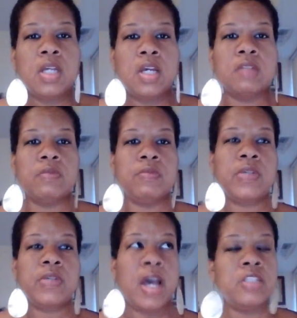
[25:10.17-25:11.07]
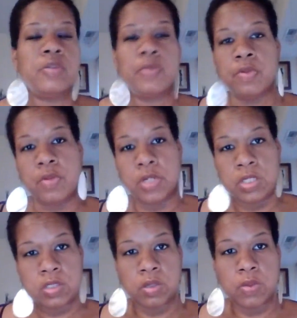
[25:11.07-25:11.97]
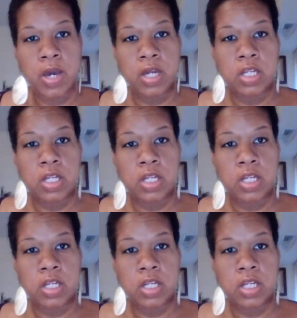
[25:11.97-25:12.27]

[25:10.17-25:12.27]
to kind of guide you through it and show you how